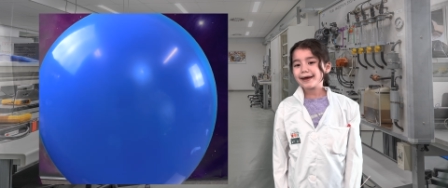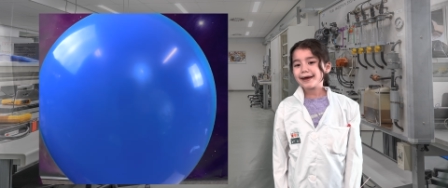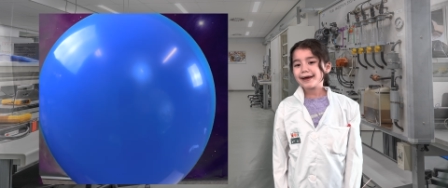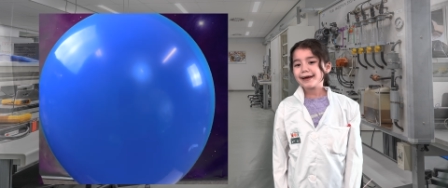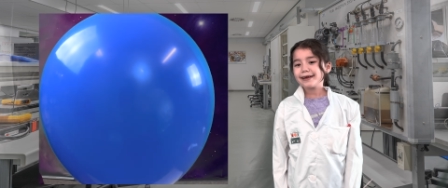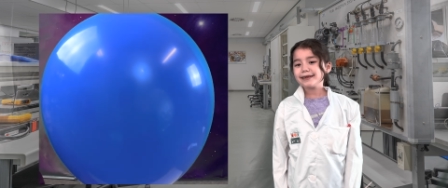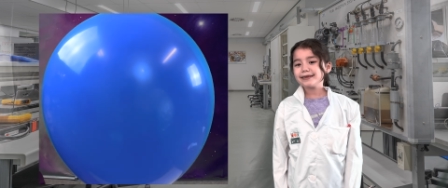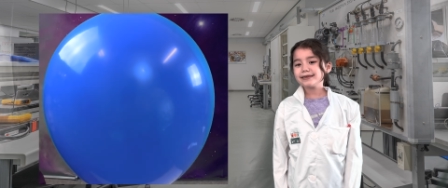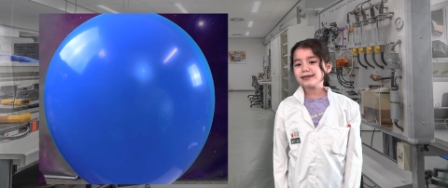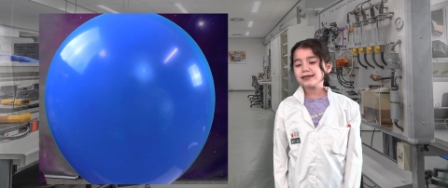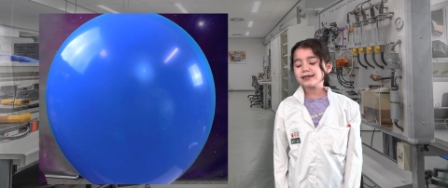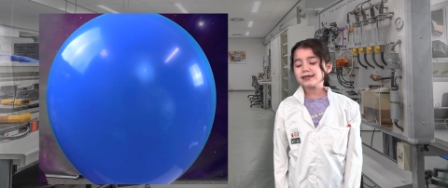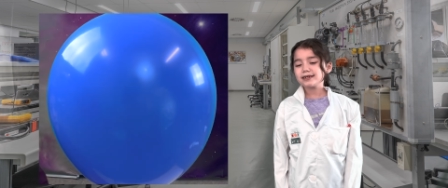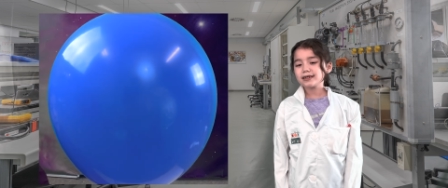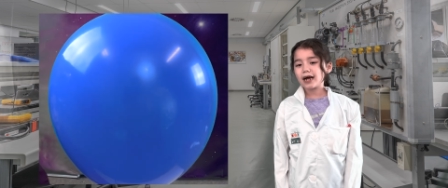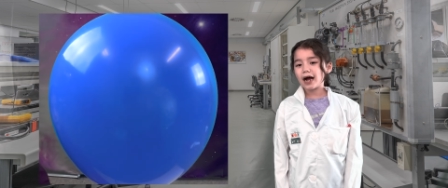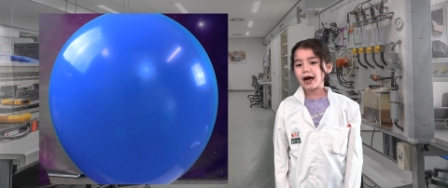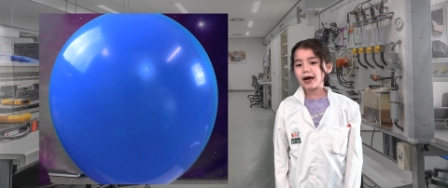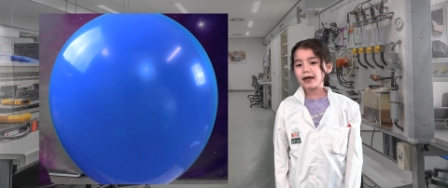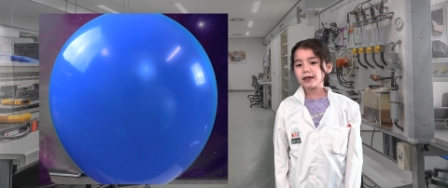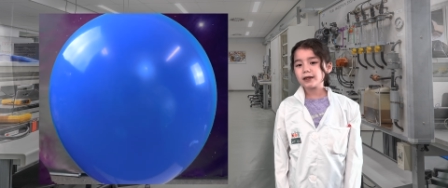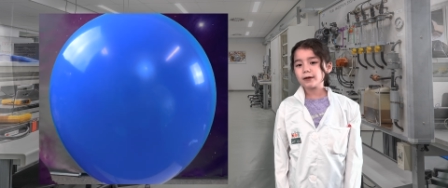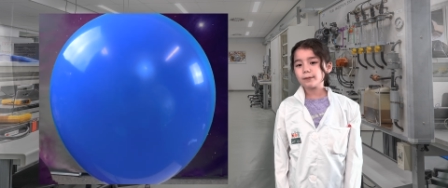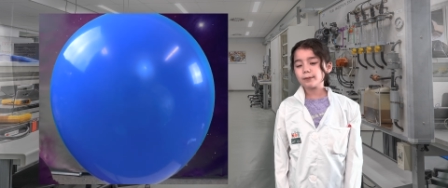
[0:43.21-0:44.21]

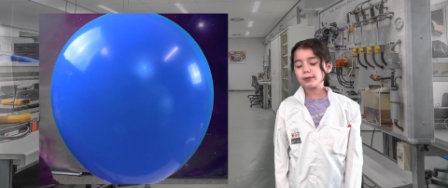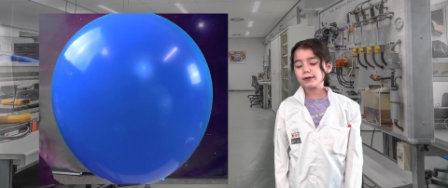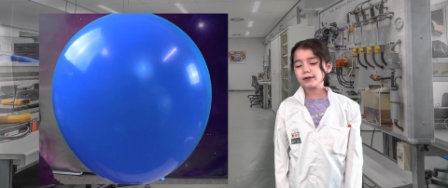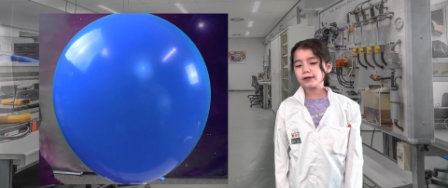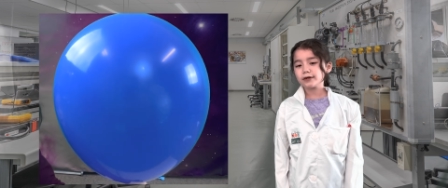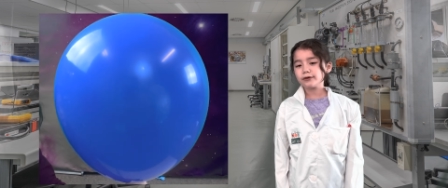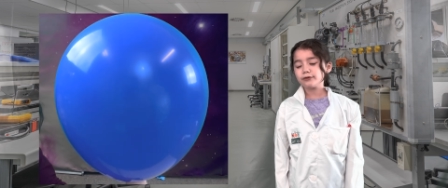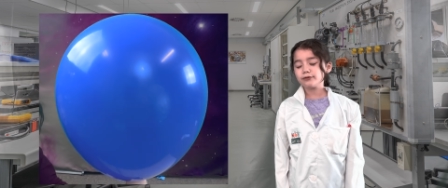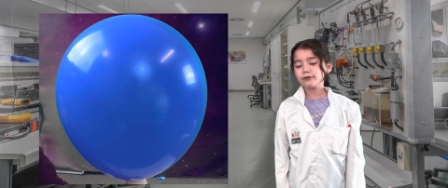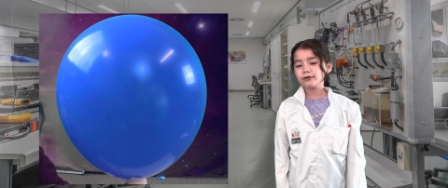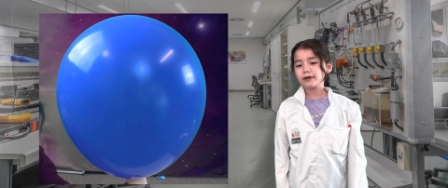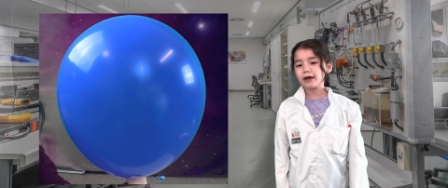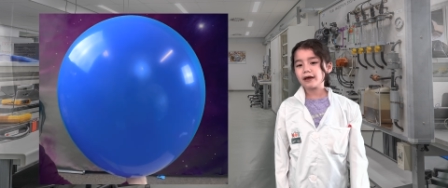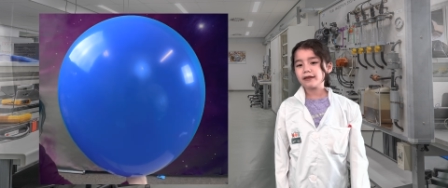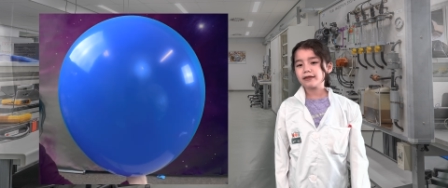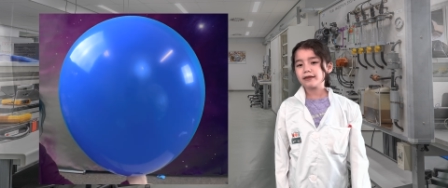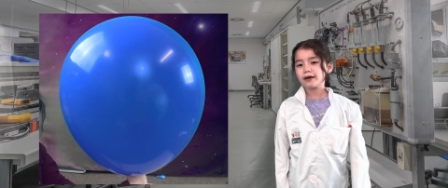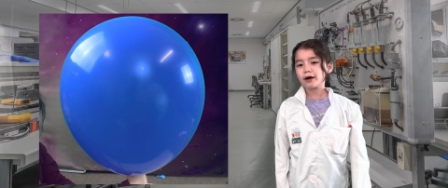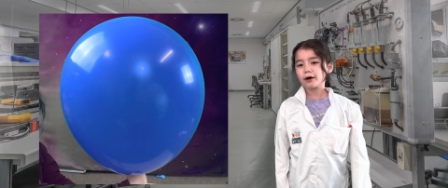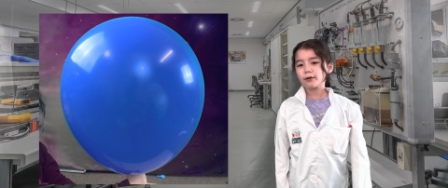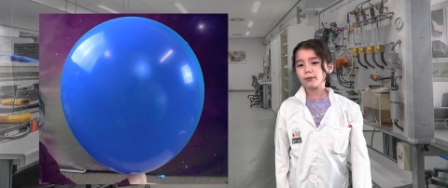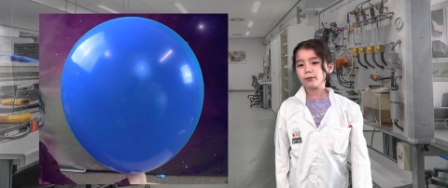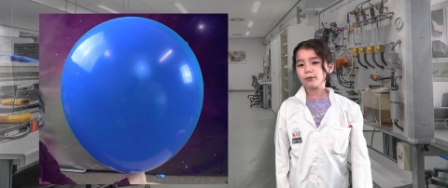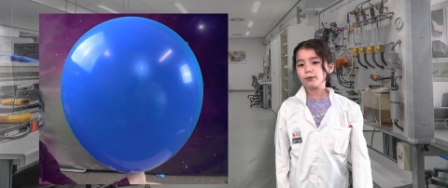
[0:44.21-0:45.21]
inside the balloon than
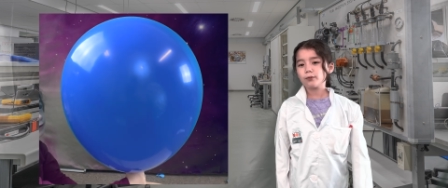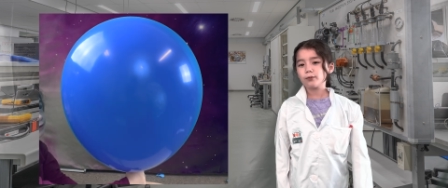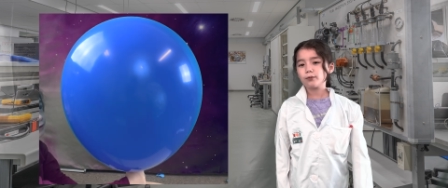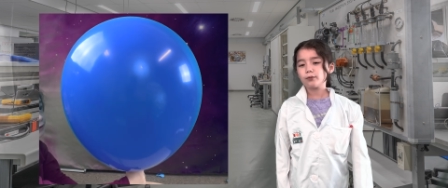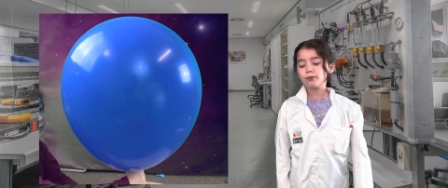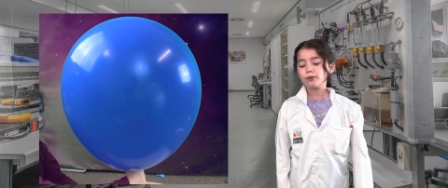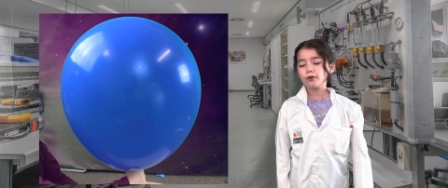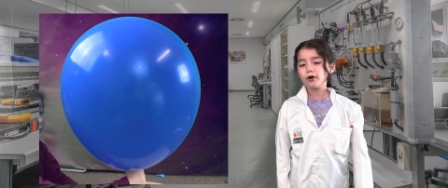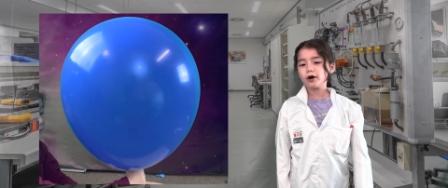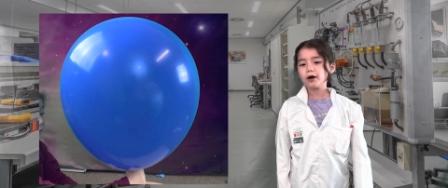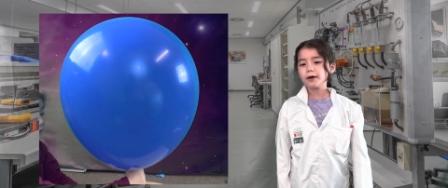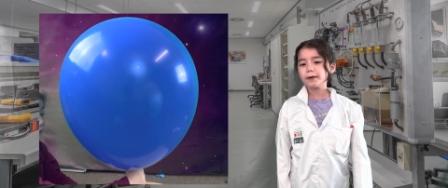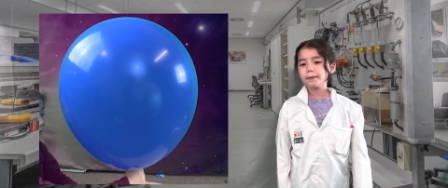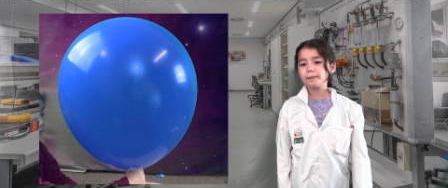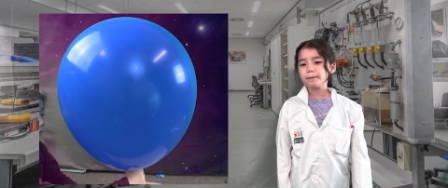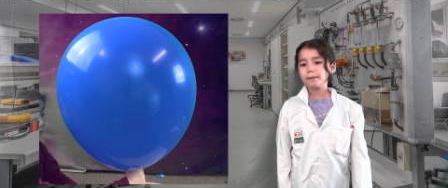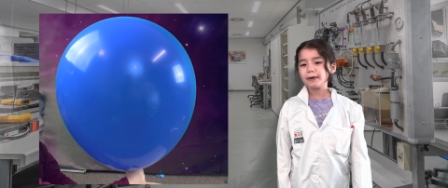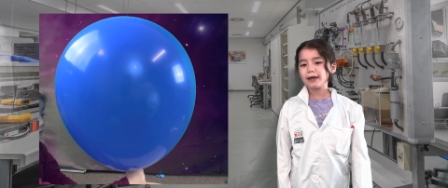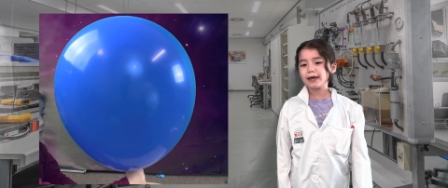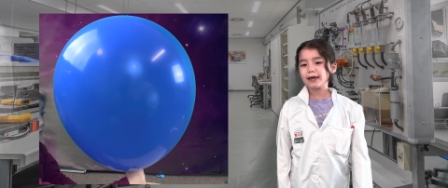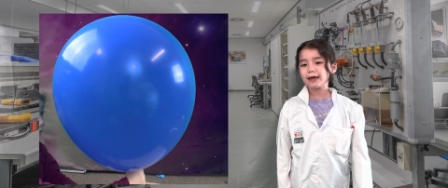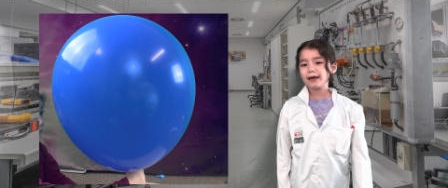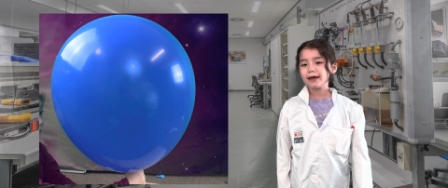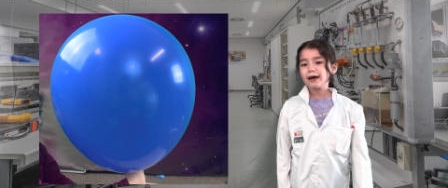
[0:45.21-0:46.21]
there would
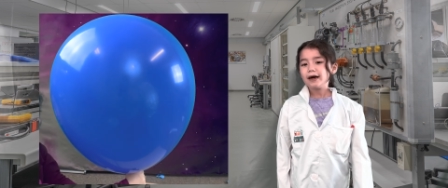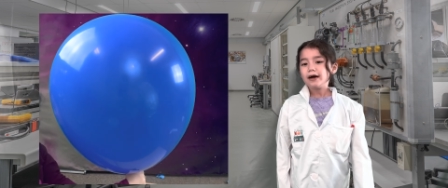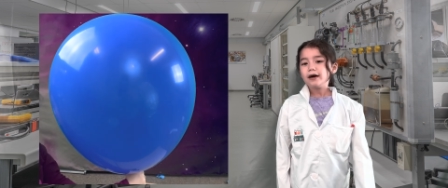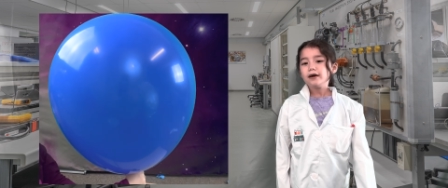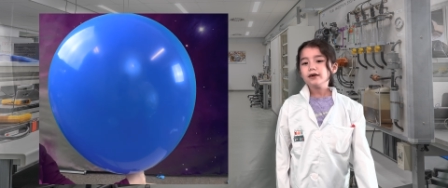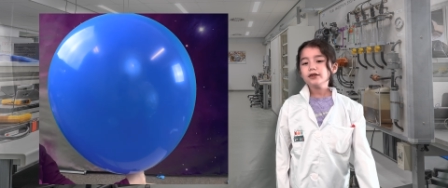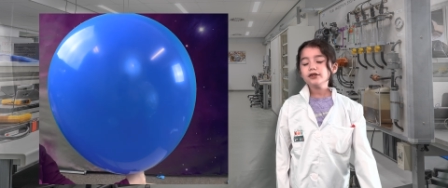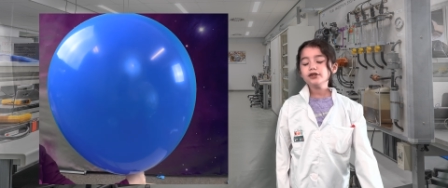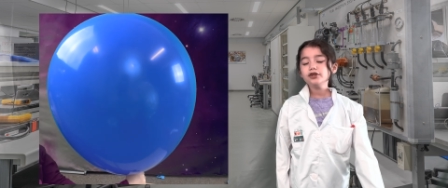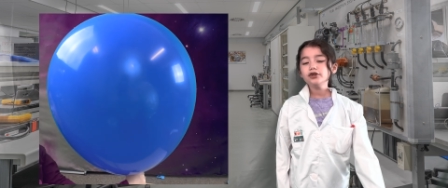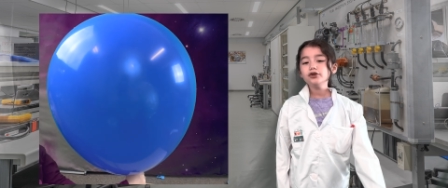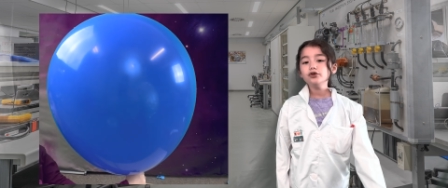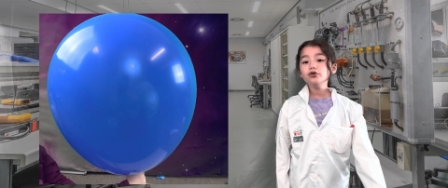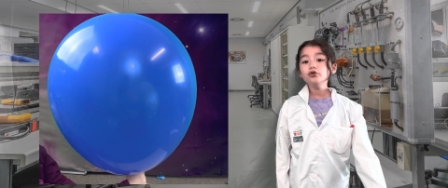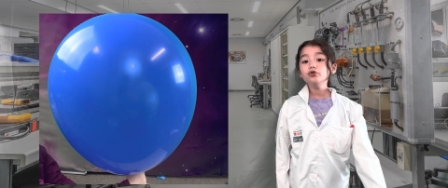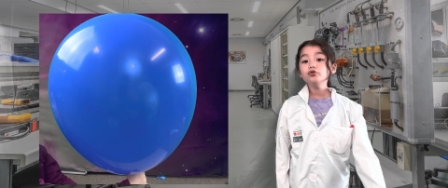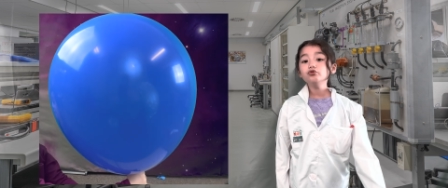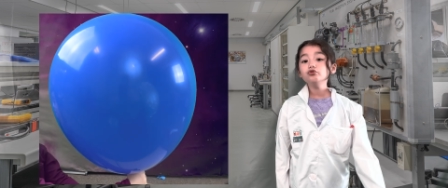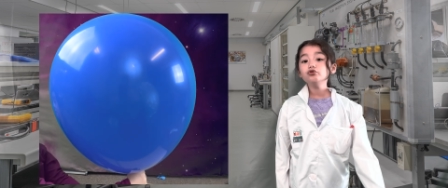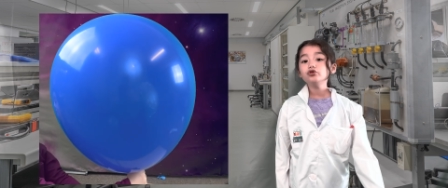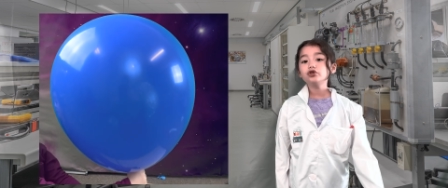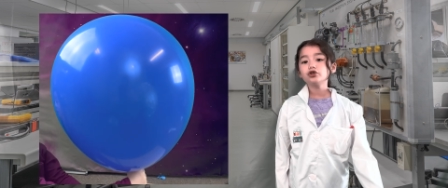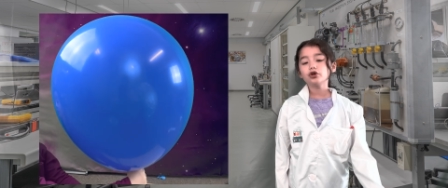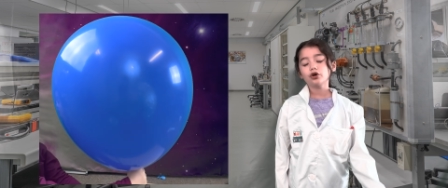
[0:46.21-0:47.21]
be
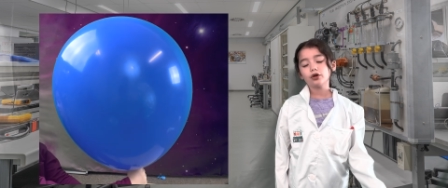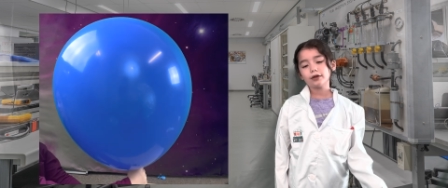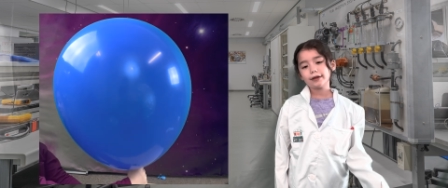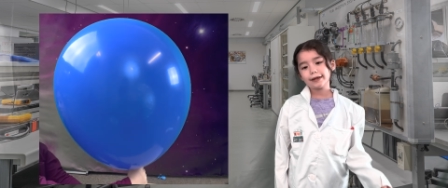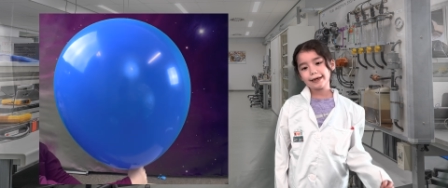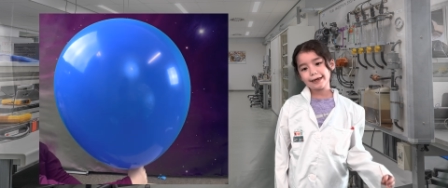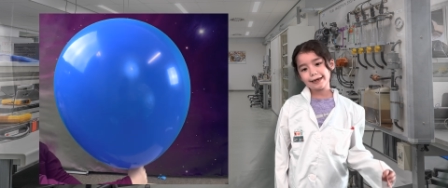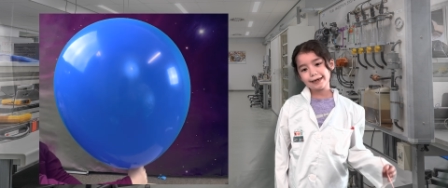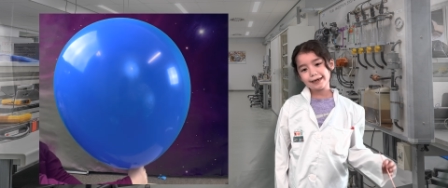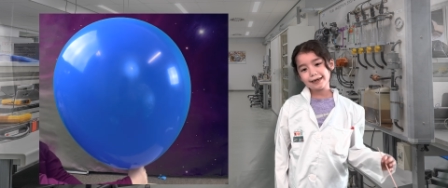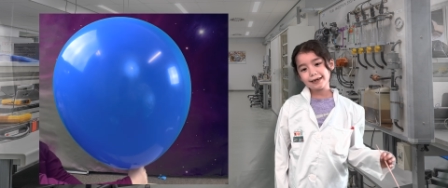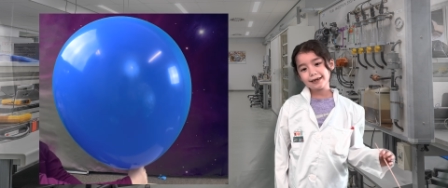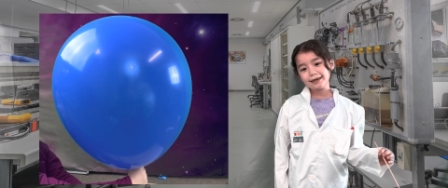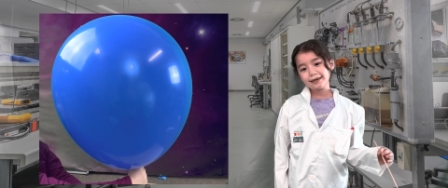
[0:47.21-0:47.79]
usually.